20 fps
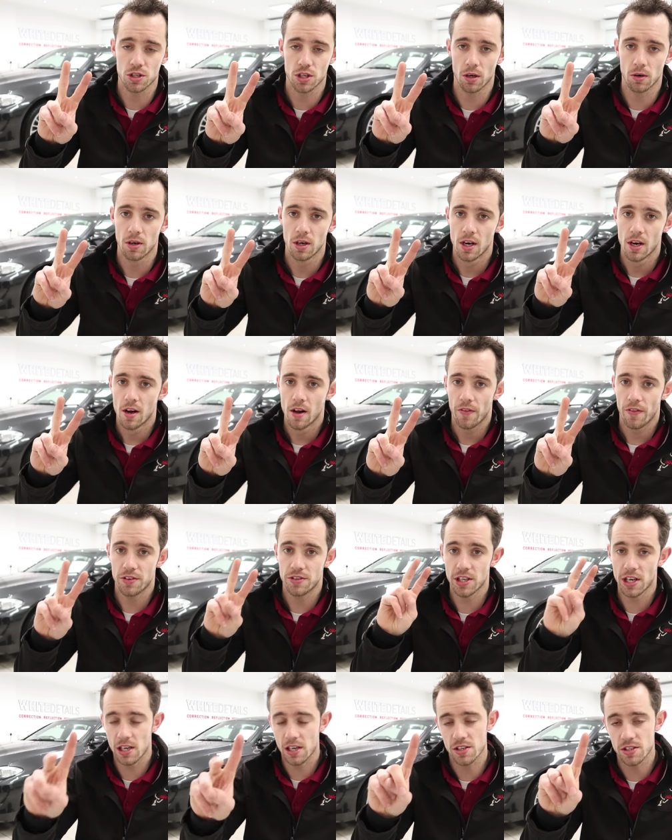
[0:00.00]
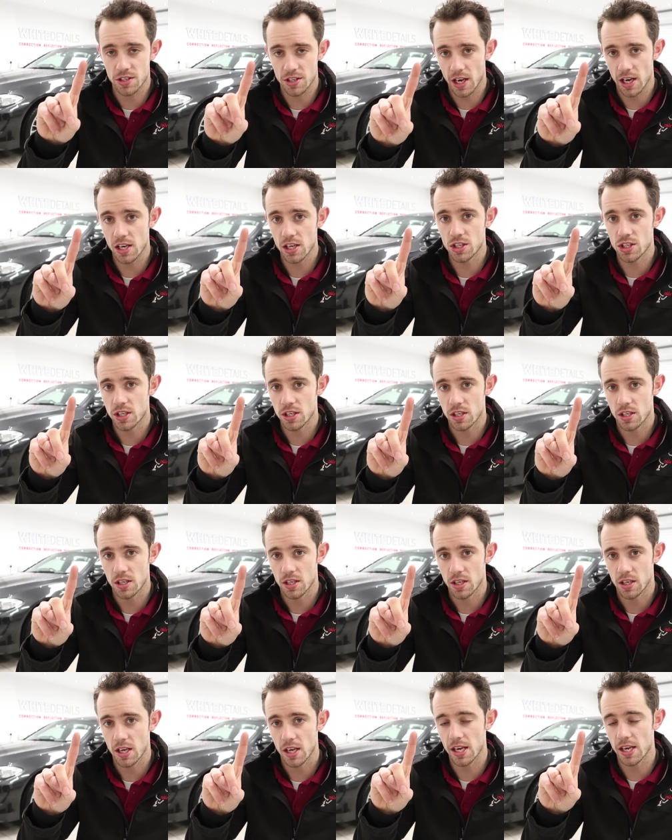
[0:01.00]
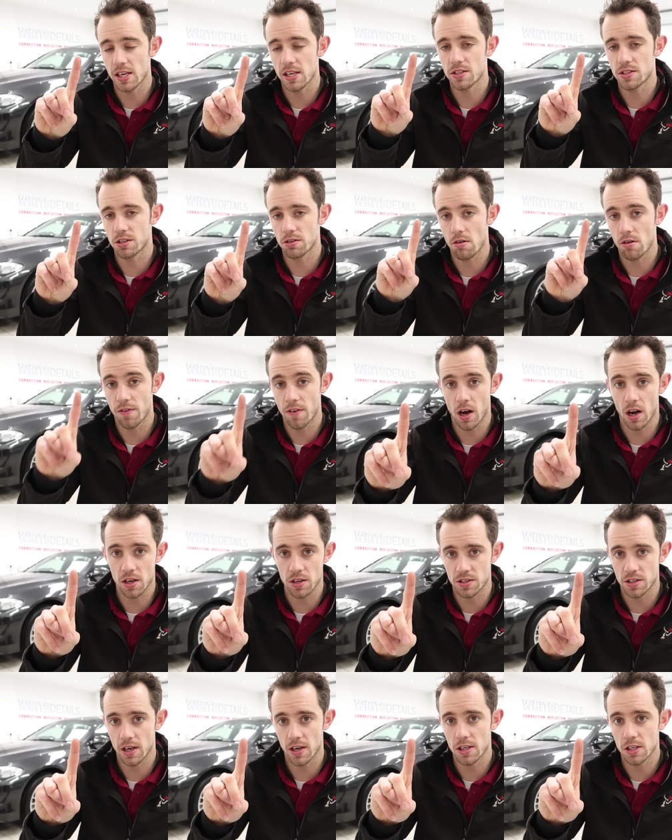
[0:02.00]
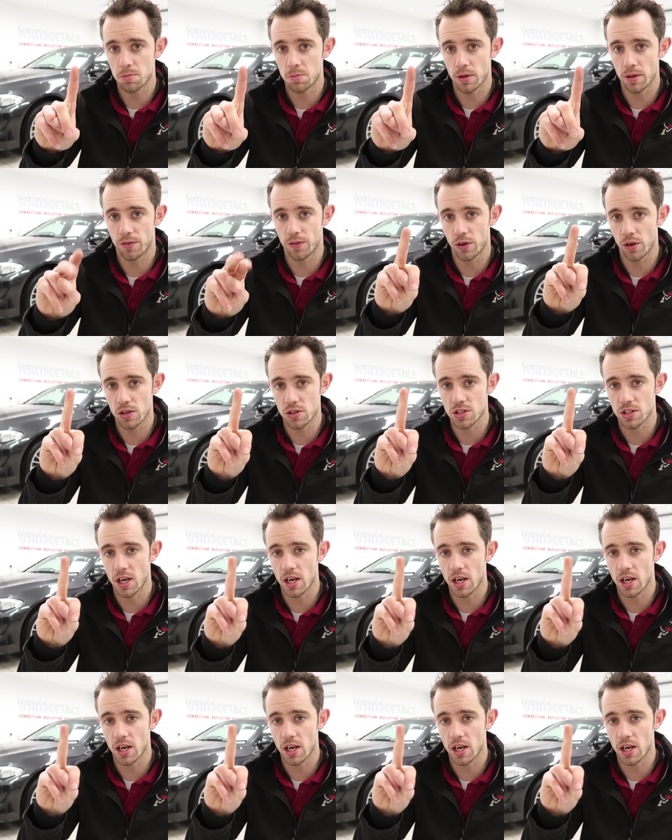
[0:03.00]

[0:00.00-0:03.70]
So the second stage is the refining stage but the first